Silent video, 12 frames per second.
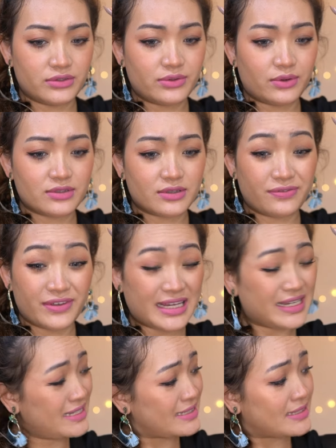Do you also feel
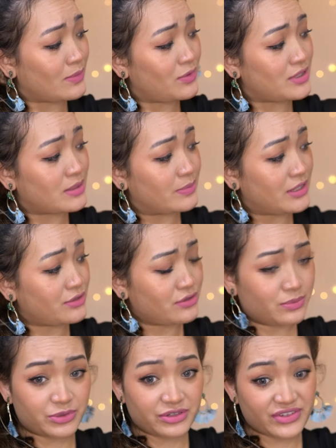like it is somewhat similar to
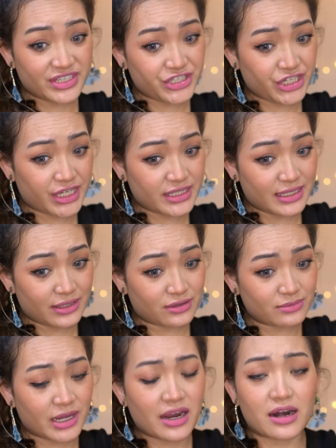the previous shade? Like
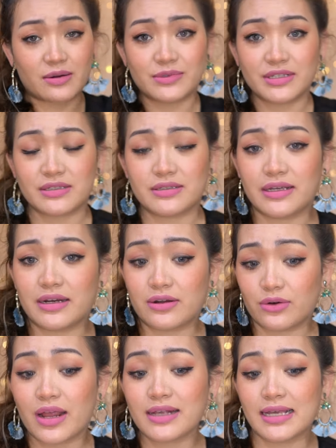on my arms they are
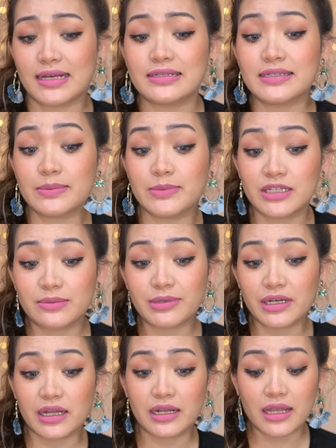not exactly similar,
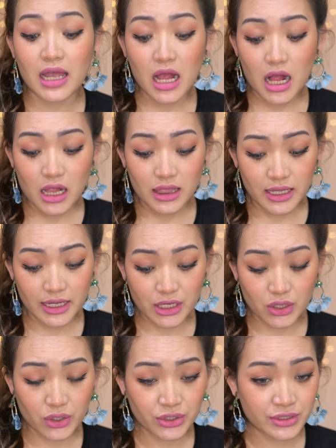but then
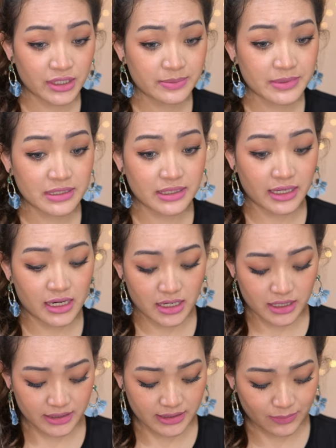like on your lips they
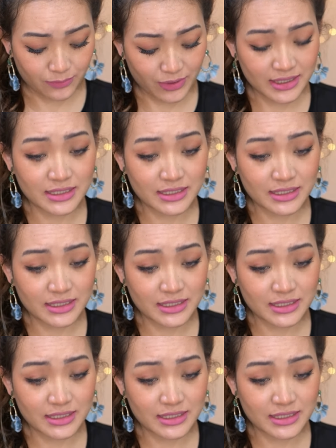are somewhat